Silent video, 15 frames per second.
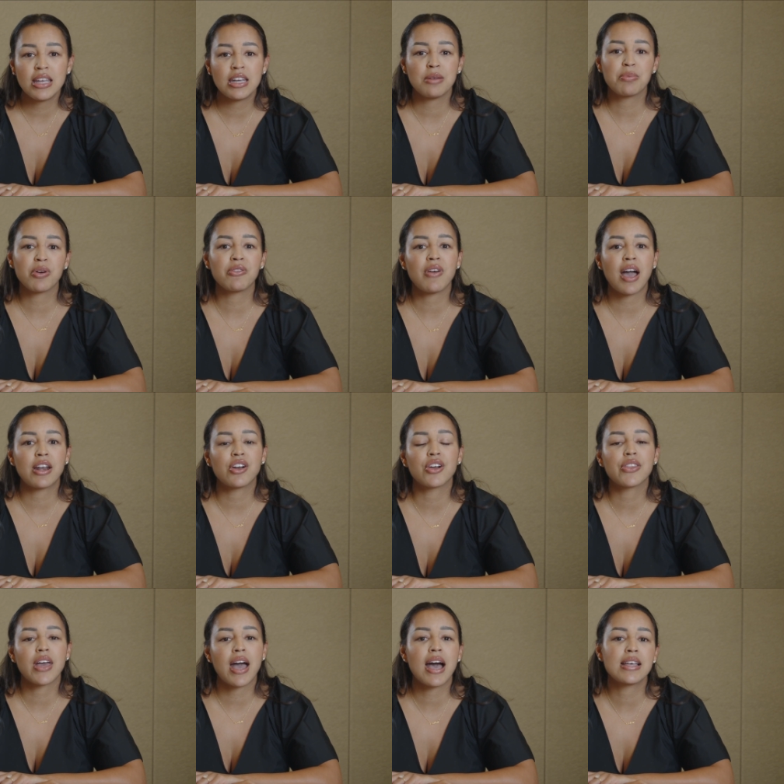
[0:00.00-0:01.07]
any
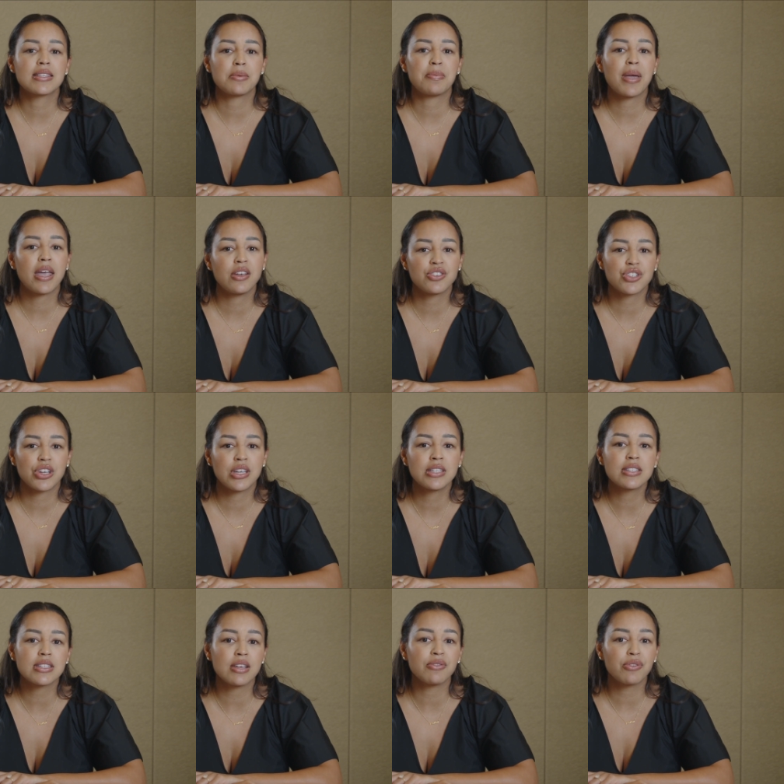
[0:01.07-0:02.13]
provider that has a
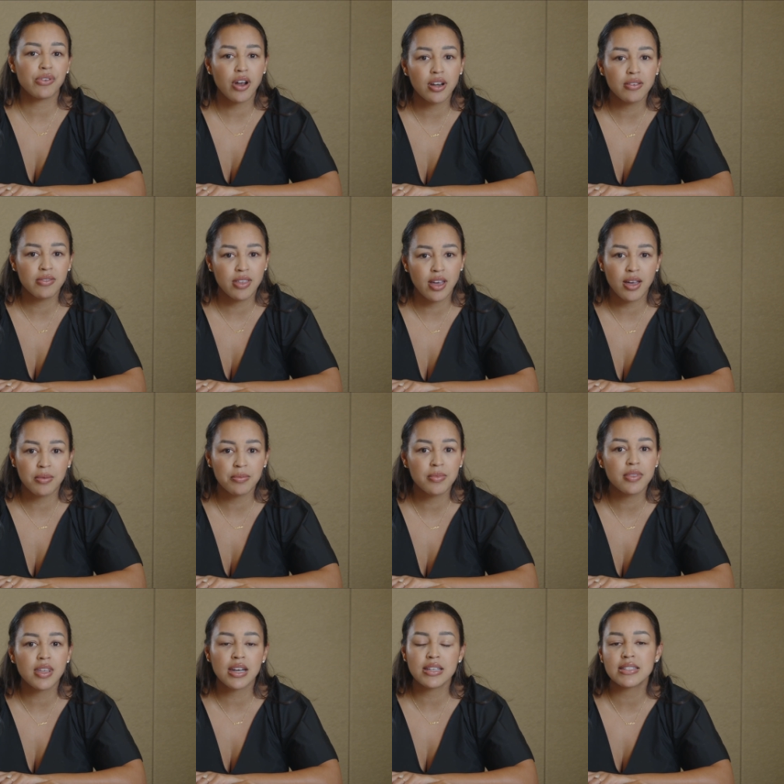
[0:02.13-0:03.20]
patient in front of them
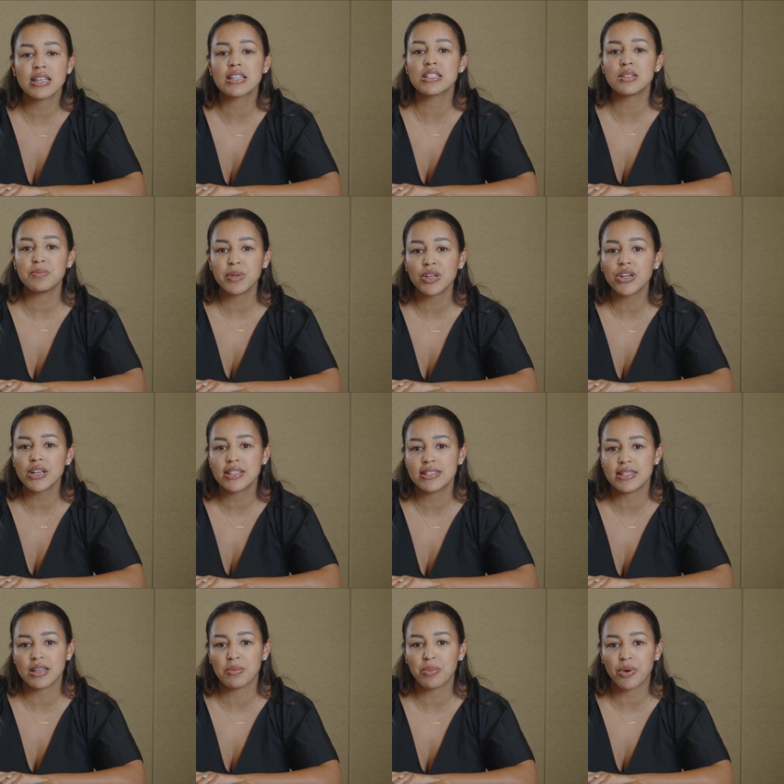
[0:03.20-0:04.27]
that is
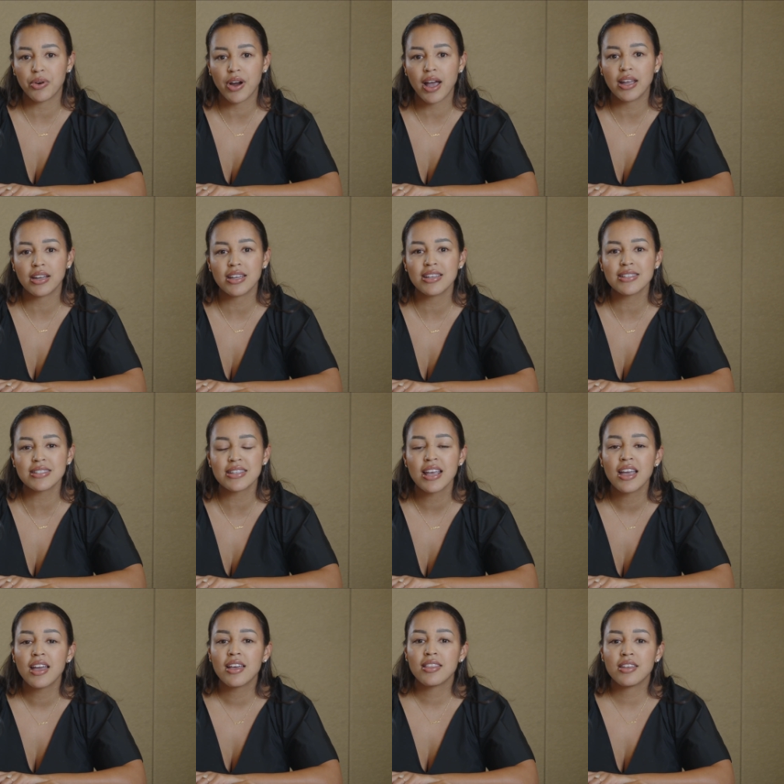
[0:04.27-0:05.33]
experiencing pruritus
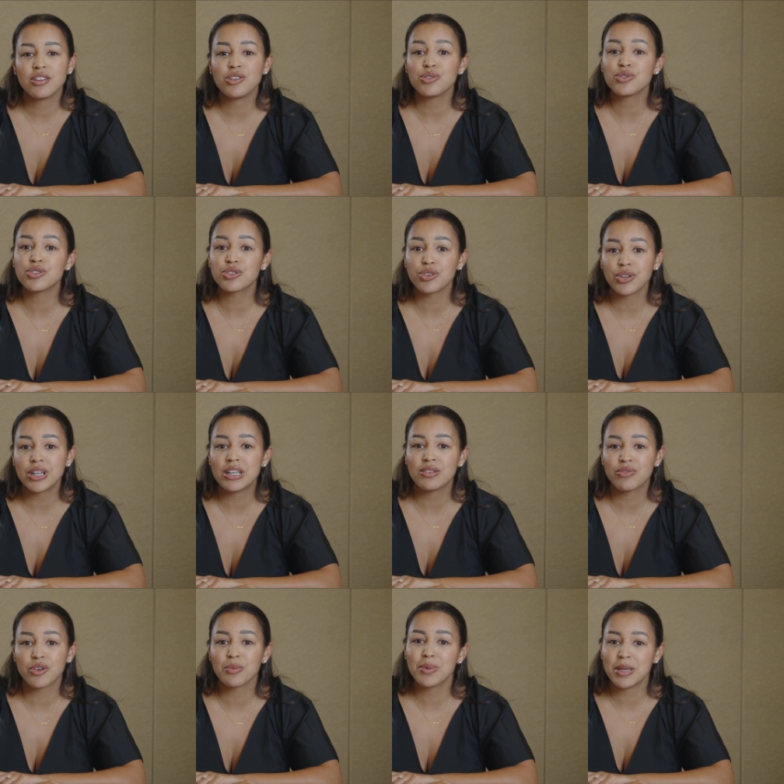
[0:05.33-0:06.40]
that you screen
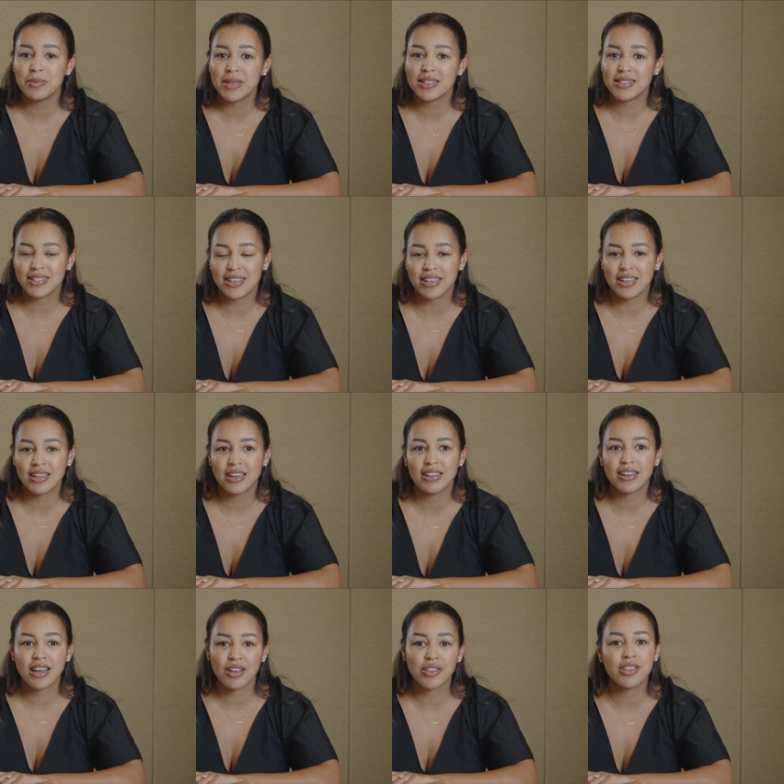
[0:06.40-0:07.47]
for
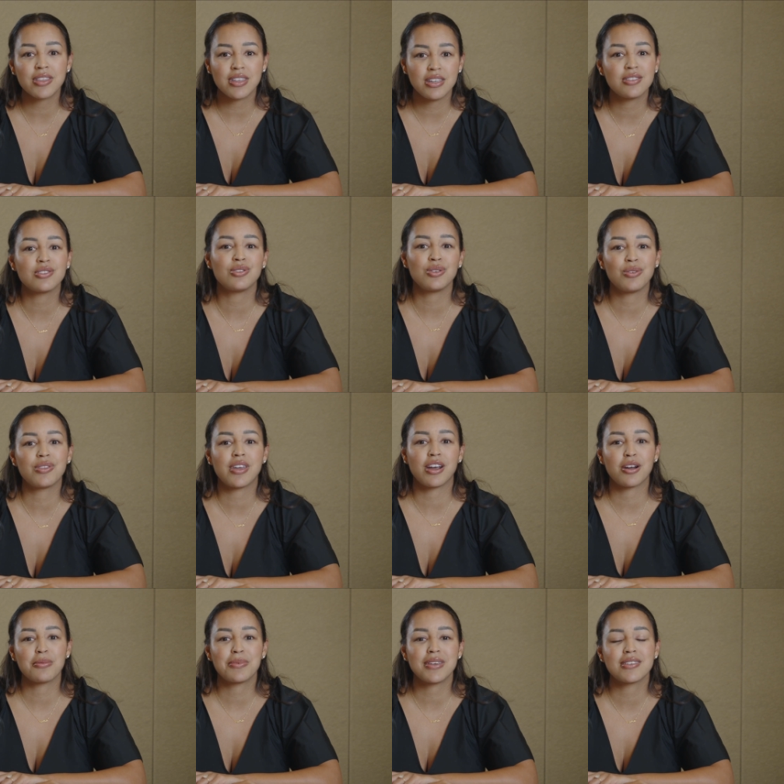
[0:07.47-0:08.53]
PBC now that these new
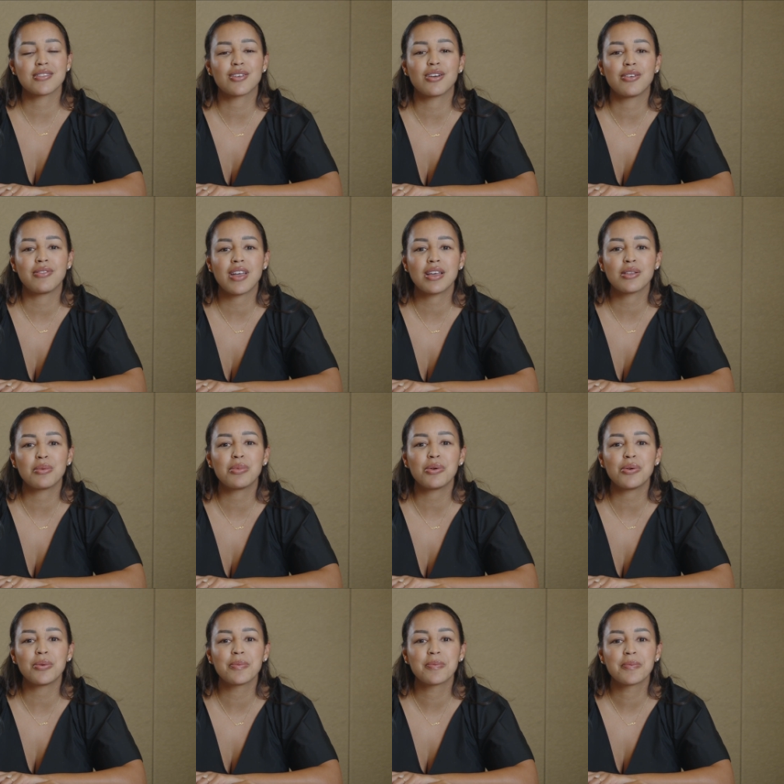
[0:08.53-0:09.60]
therapies are
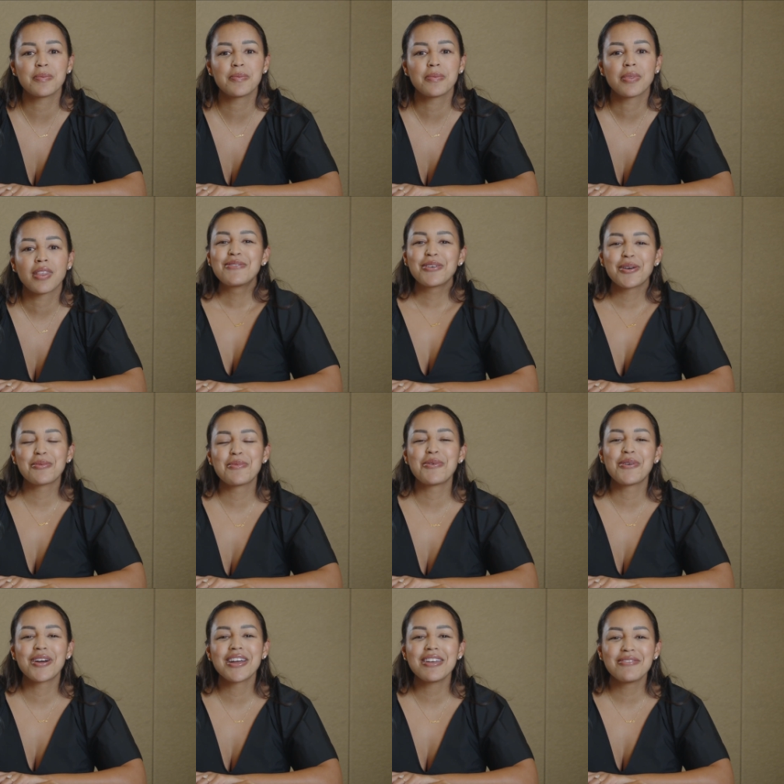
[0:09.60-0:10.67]
available. For
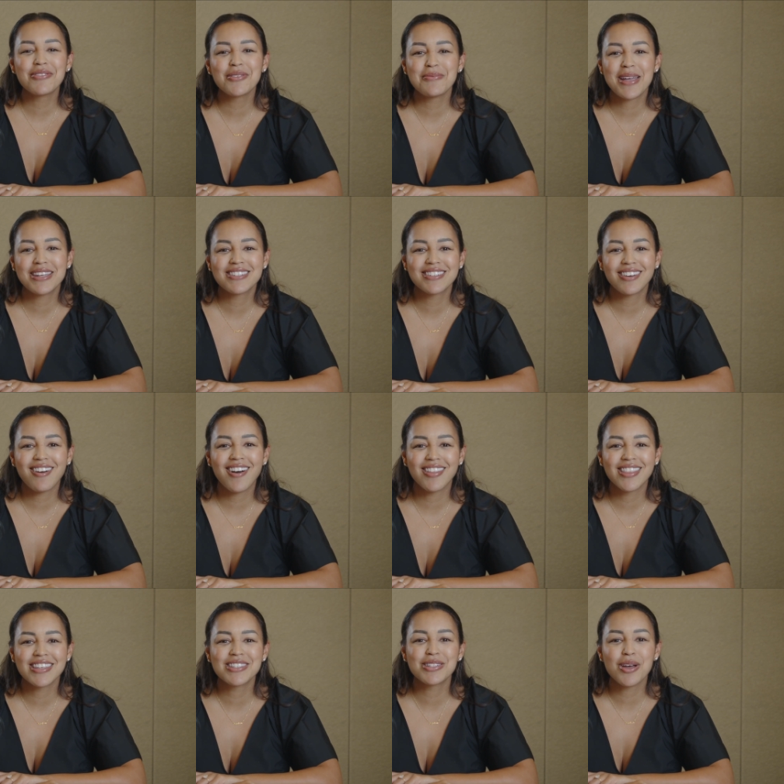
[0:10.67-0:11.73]
more information
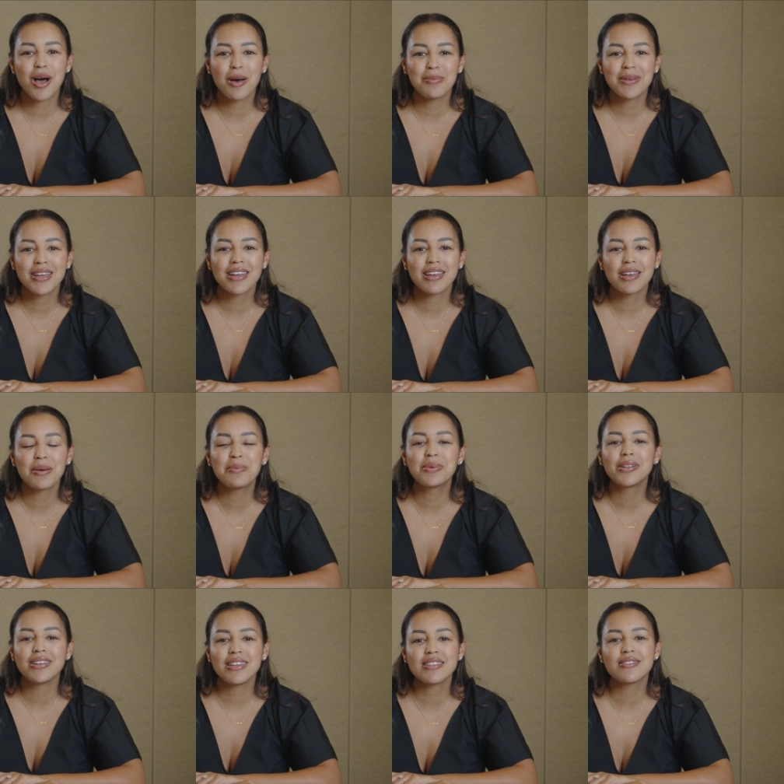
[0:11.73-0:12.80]
on this topic,
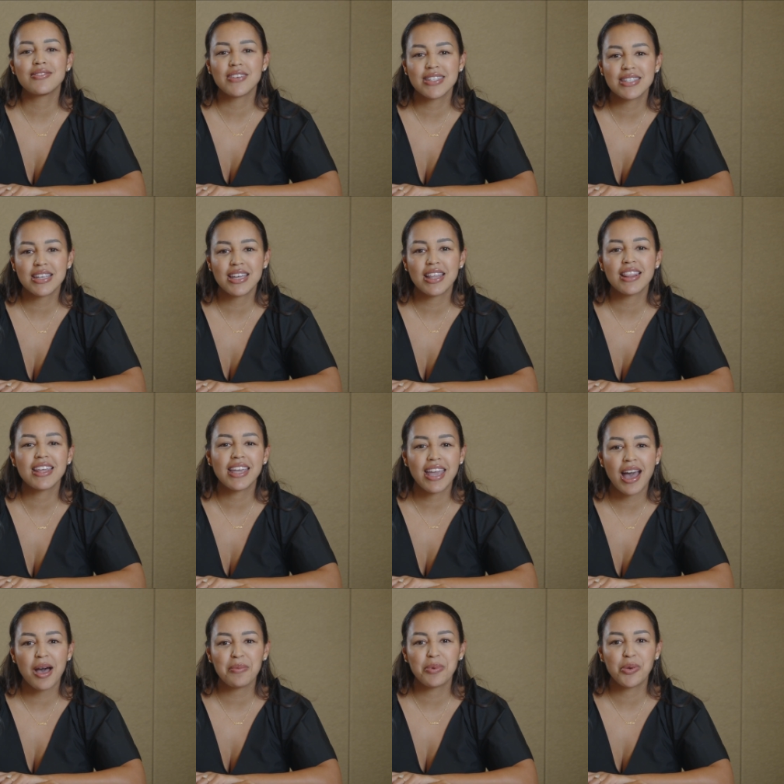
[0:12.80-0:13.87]
please visit the
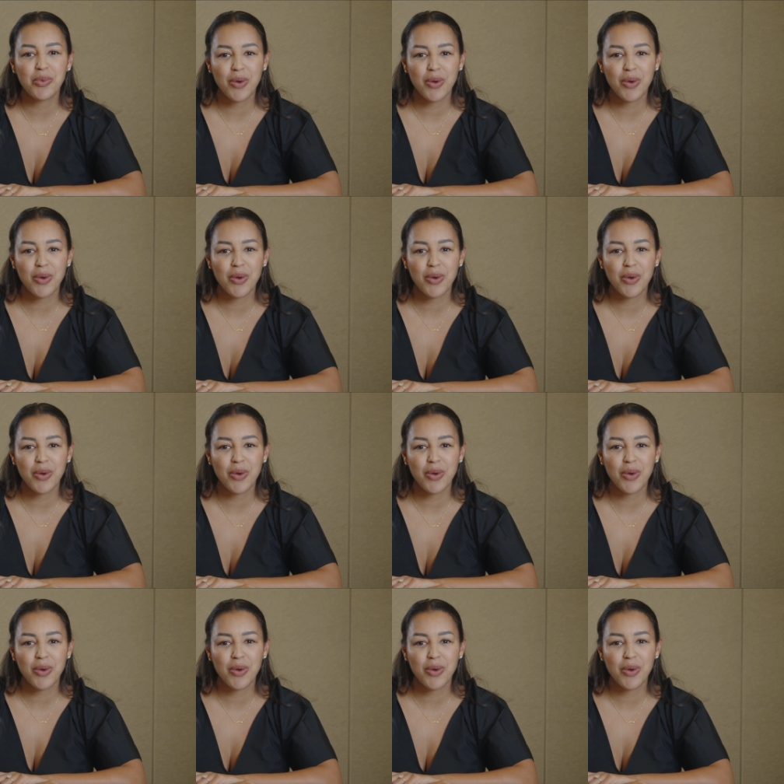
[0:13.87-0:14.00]
GHAPP